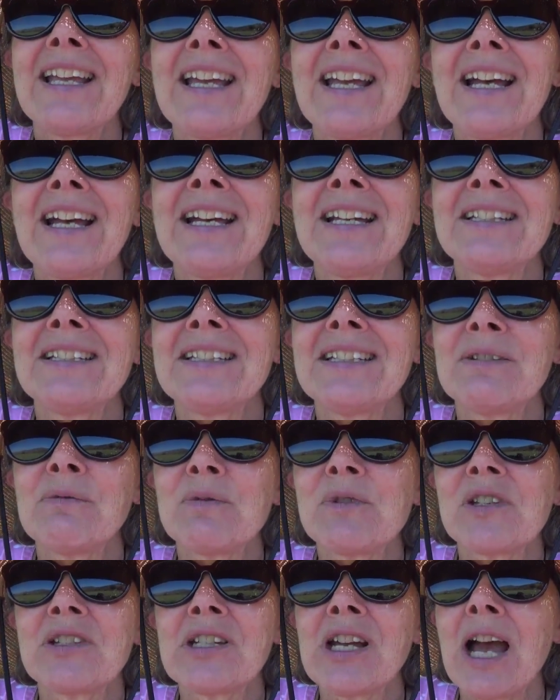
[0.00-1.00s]
And it
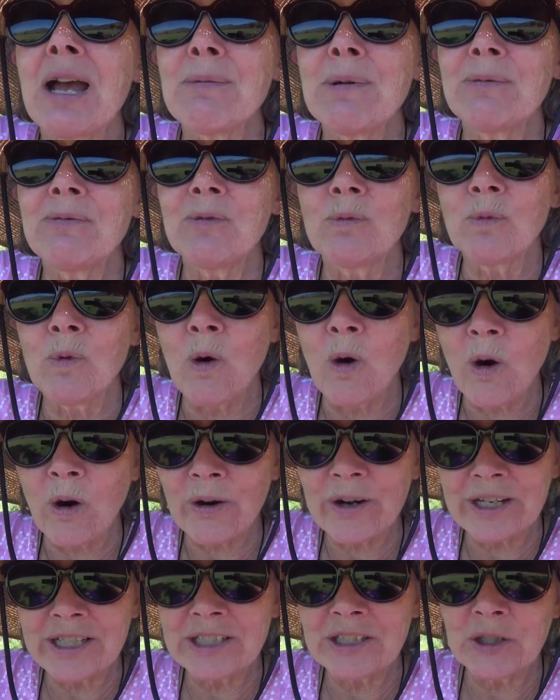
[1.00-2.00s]
was a time of
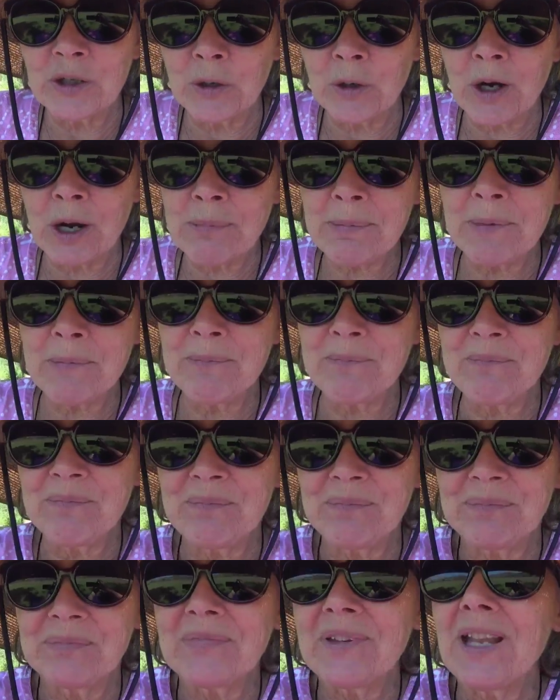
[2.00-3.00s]
war in Europe,
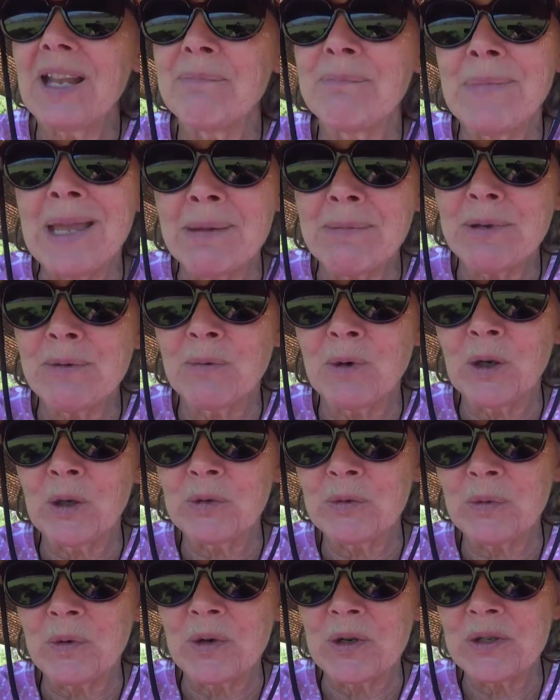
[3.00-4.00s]
maybe
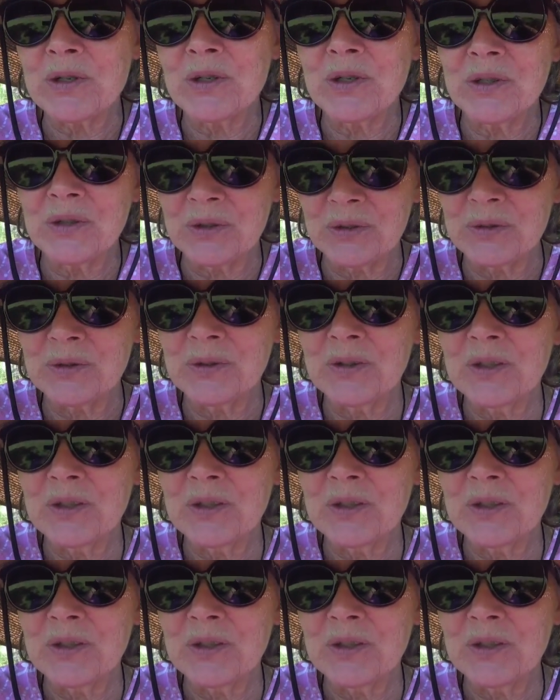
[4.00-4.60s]
World War II.